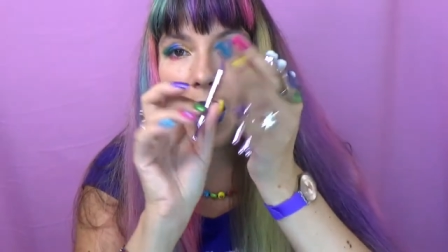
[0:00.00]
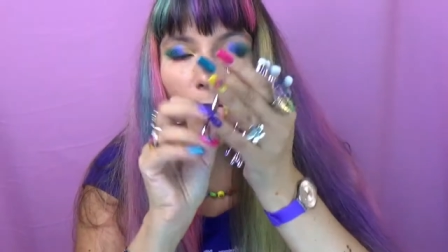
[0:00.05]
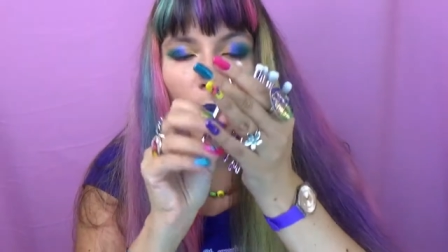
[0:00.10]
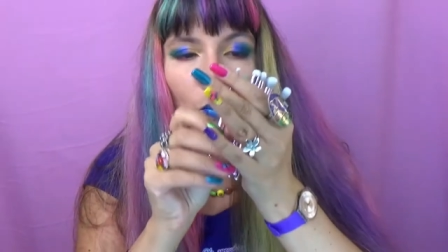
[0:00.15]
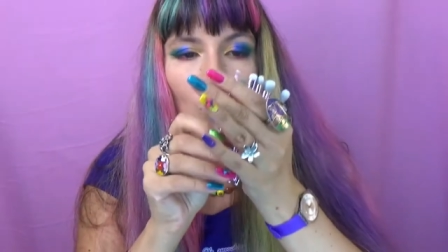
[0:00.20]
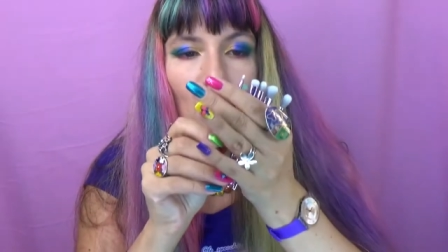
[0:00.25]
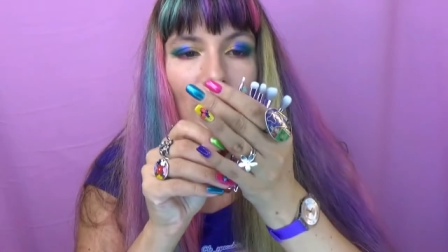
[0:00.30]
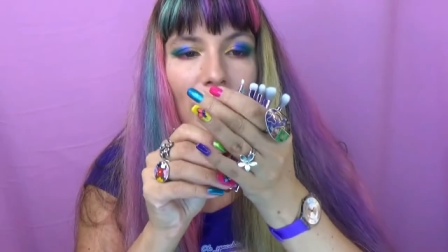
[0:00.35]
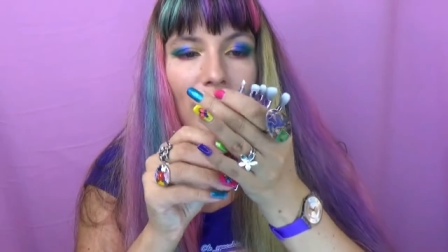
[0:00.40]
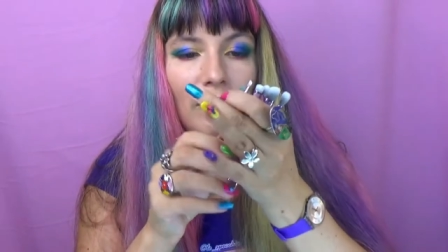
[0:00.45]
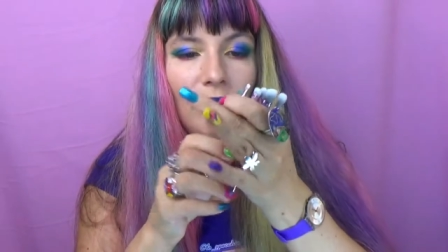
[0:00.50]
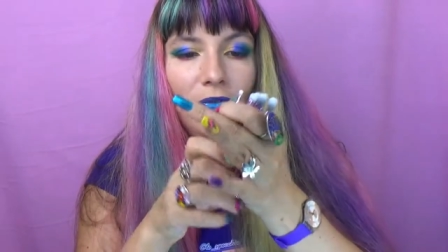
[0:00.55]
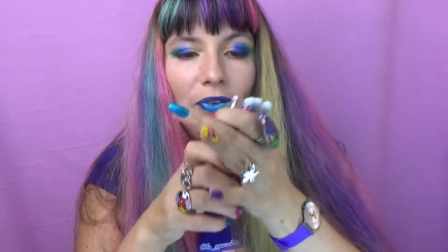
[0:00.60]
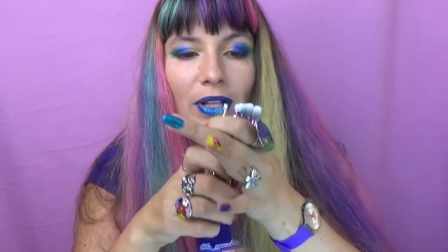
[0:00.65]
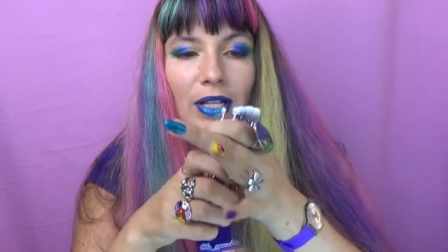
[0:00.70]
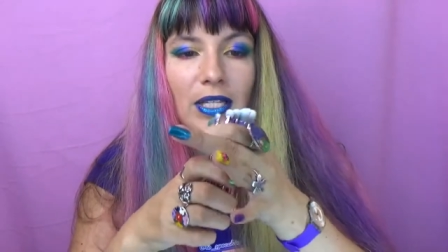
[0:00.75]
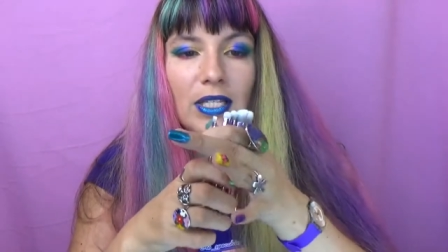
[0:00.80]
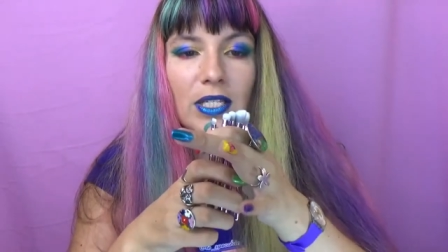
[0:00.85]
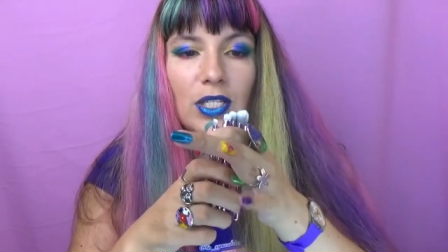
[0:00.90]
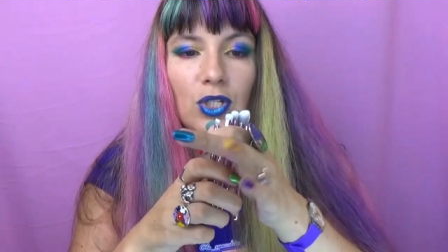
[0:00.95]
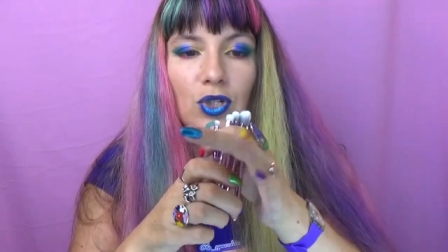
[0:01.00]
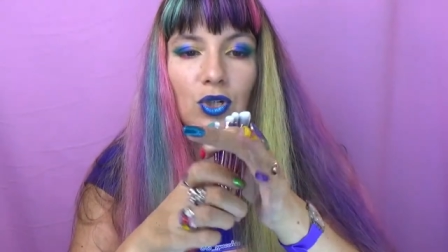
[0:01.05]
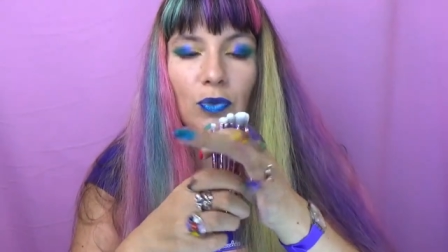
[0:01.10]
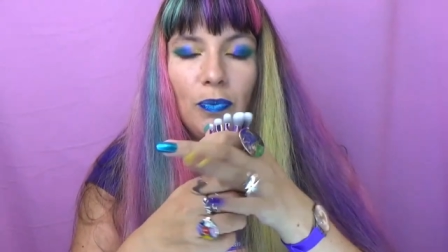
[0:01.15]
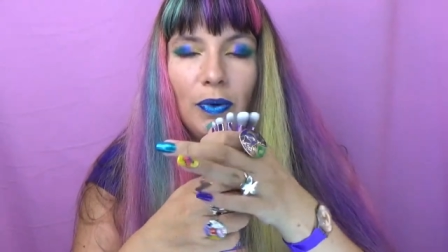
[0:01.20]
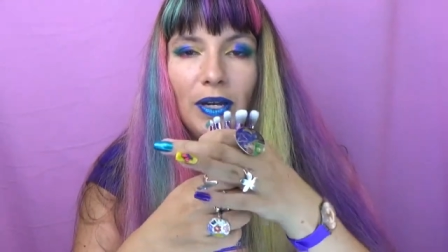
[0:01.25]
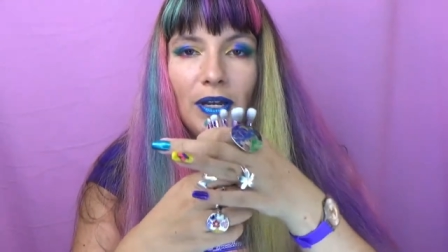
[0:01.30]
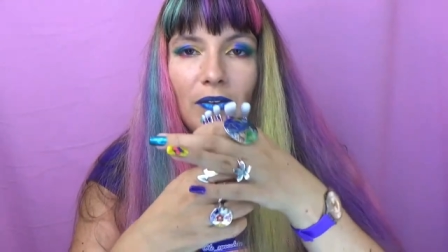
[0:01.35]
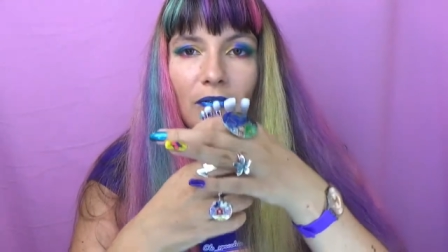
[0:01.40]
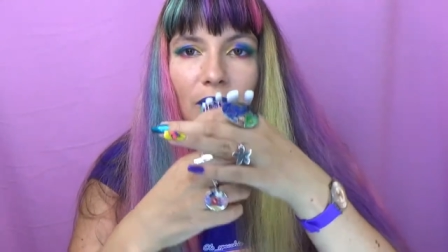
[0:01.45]
what I feel is
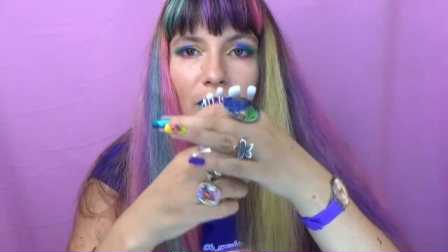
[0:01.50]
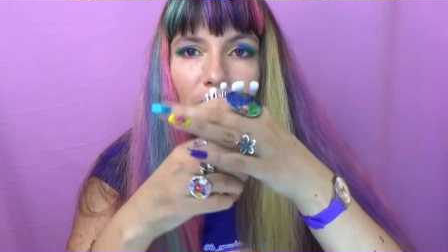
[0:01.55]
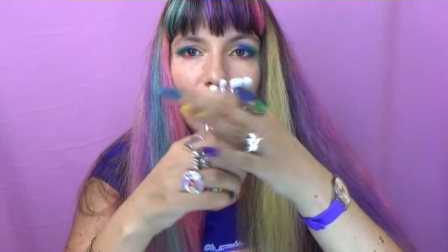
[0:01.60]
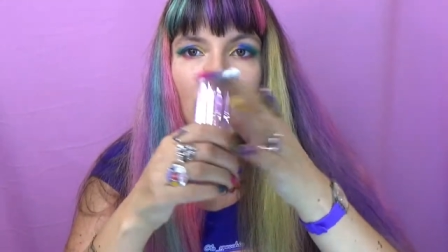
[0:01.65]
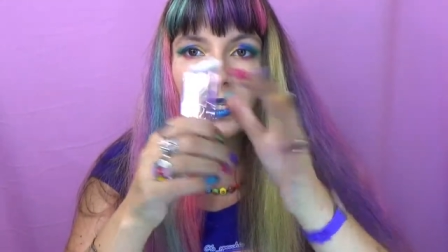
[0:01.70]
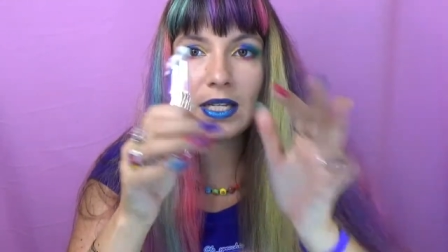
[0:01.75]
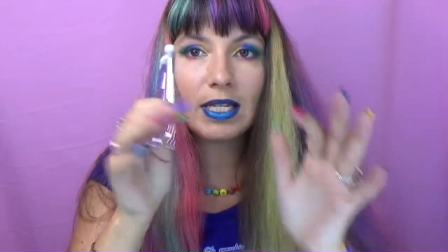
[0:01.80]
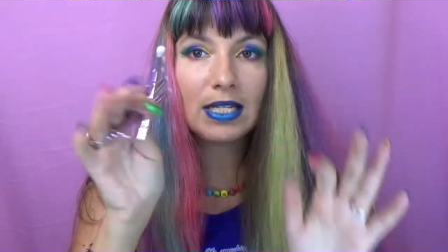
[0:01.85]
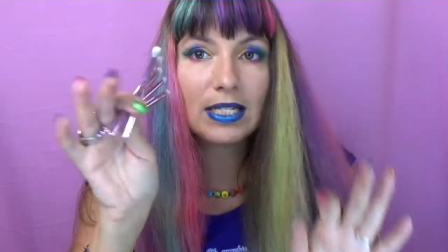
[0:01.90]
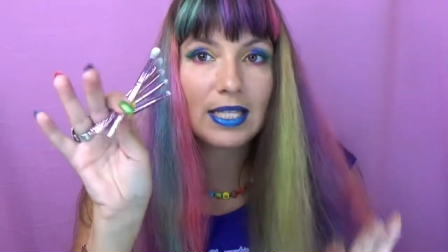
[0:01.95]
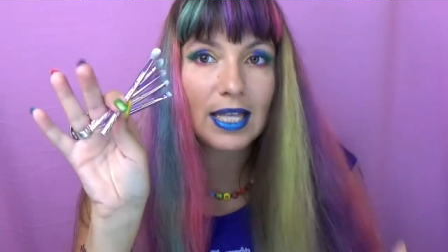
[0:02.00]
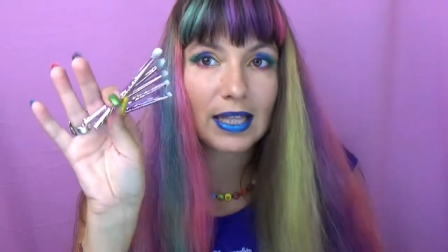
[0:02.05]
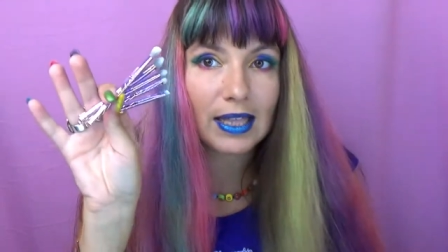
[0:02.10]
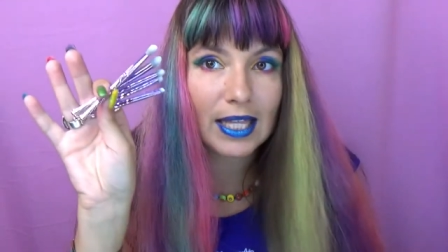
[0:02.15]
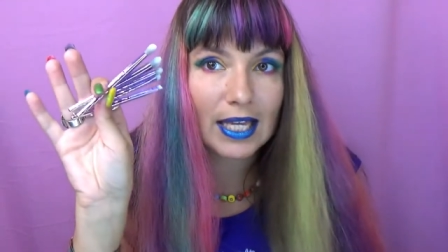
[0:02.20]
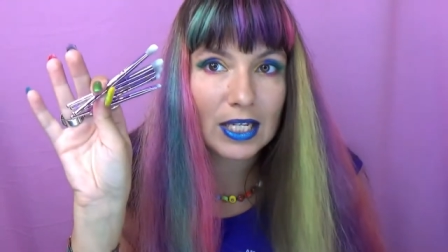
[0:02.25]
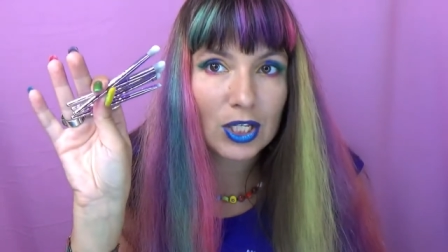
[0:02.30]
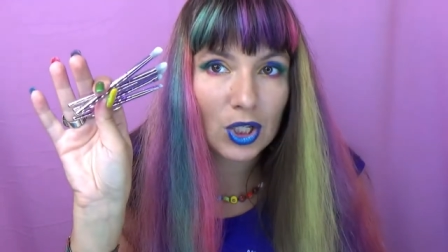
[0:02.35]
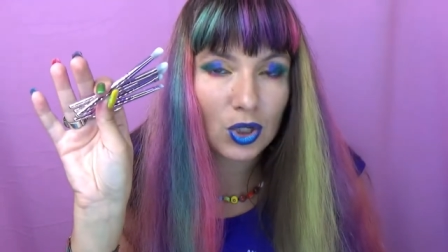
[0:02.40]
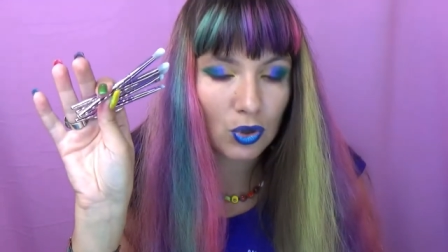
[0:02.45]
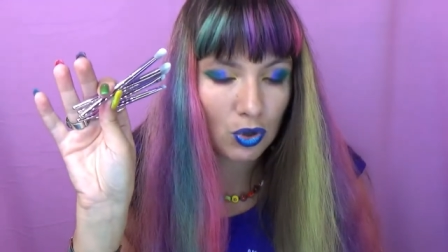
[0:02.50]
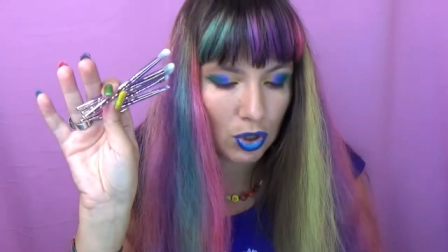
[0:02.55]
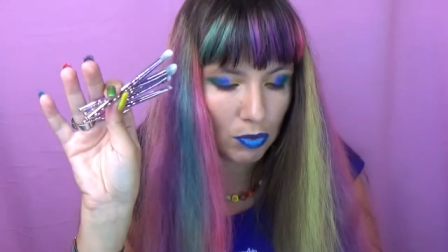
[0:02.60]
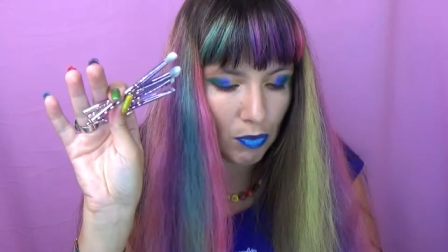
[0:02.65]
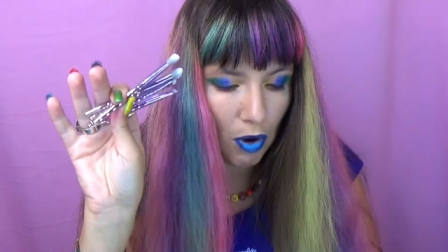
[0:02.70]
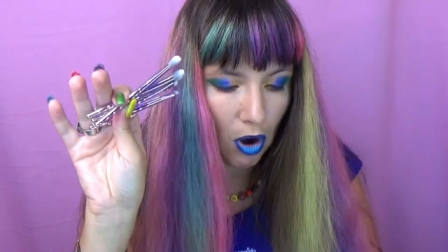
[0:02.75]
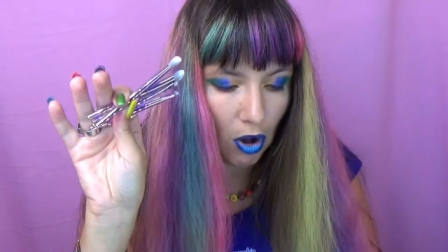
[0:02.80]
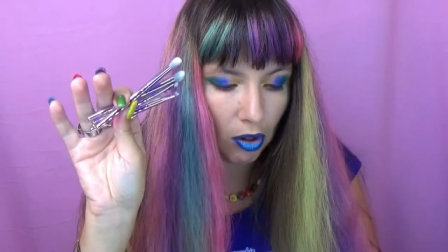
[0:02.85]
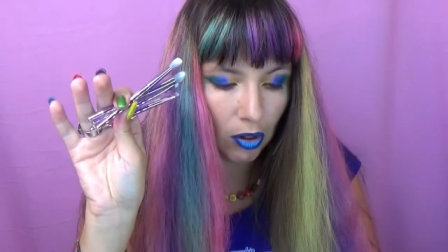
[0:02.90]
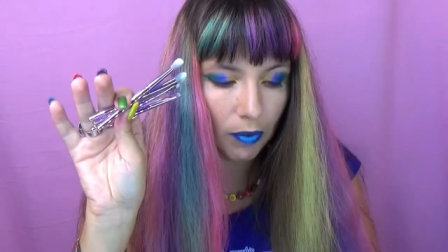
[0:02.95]
super convenient is that they're so
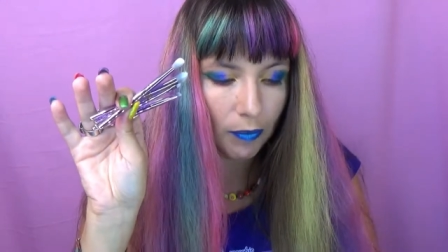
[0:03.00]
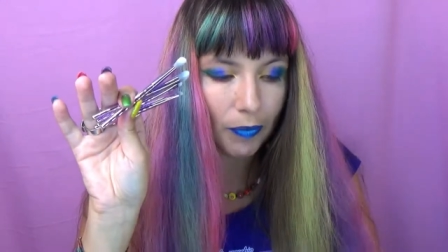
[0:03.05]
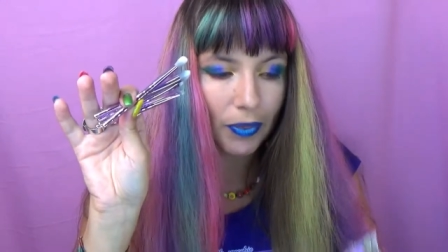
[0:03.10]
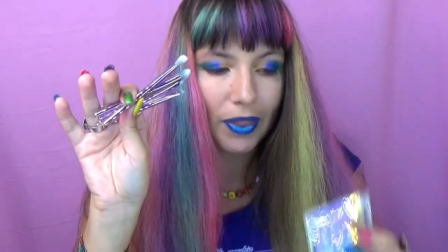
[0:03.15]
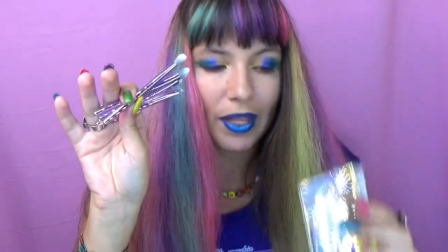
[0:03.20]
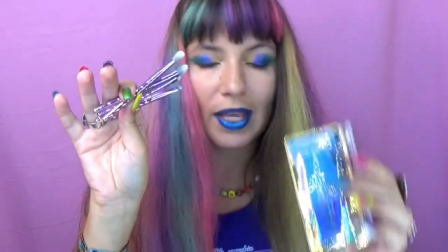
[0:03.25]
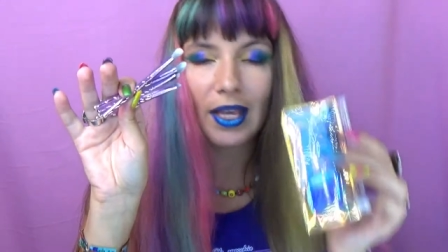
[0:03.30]
small